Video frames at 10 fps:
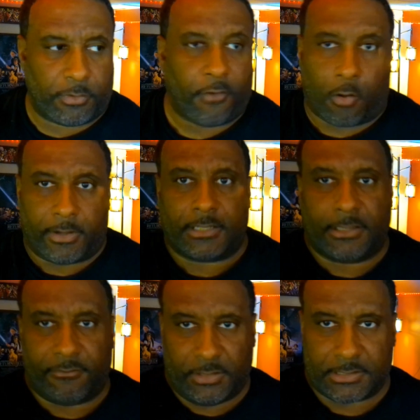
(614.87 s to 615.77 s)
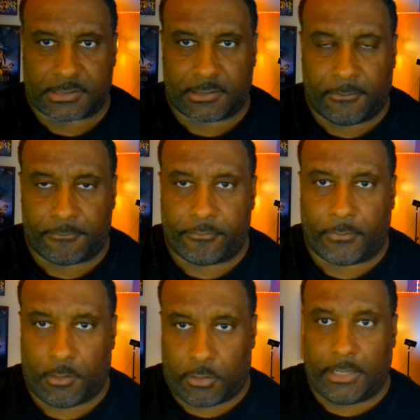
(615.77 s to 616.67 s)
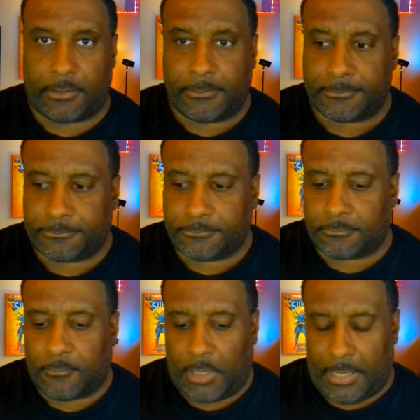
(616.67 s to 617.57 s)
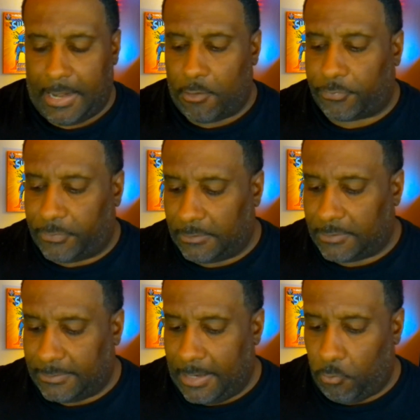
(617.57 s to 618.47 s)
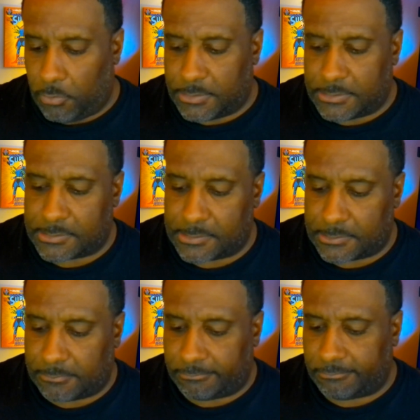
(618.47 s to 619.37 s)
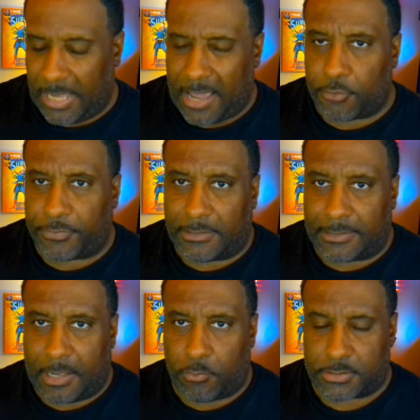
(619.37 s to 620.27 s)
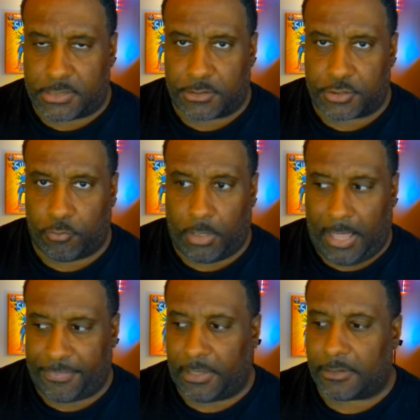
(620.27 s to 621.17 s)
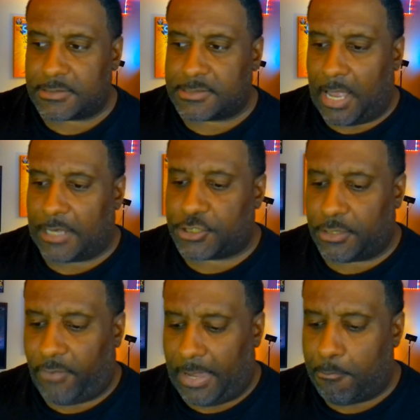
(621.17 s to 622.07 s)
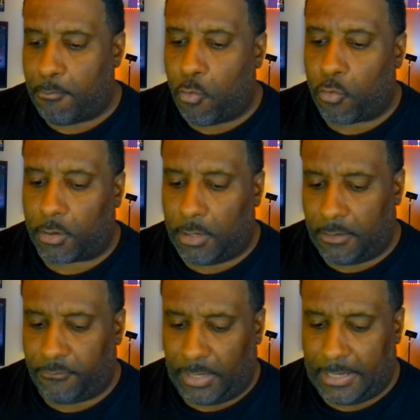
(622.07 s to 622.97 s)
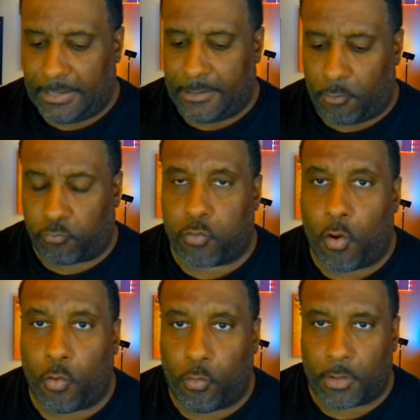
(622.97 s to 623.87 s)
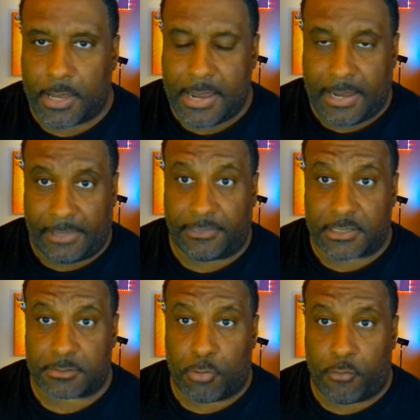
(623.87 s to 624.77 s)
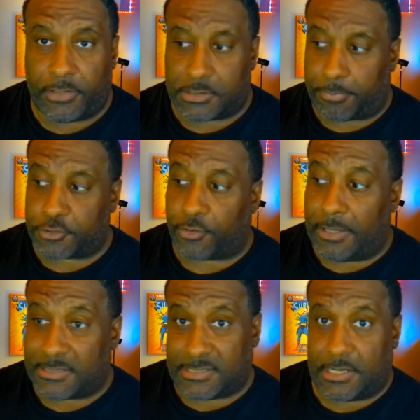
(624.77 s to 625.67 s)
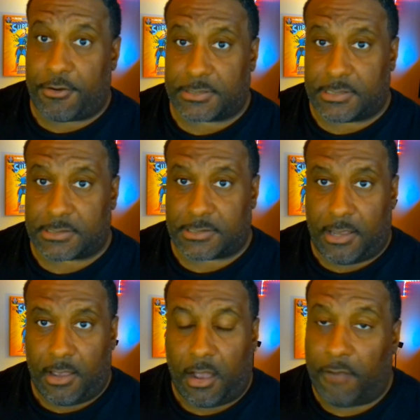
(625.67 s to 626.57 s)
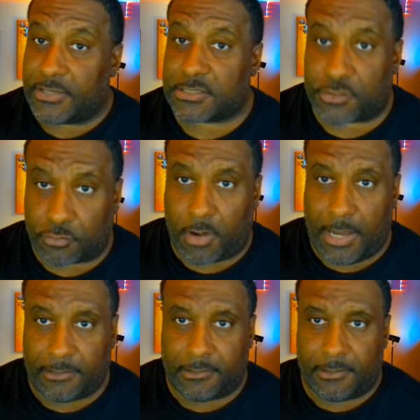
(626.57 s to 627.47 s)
We've already lived this. Okay. And I don't think that that was, I don't think that that was done too well. I think Zod should have had more of a role in this movie to portray the seriousness of his threat.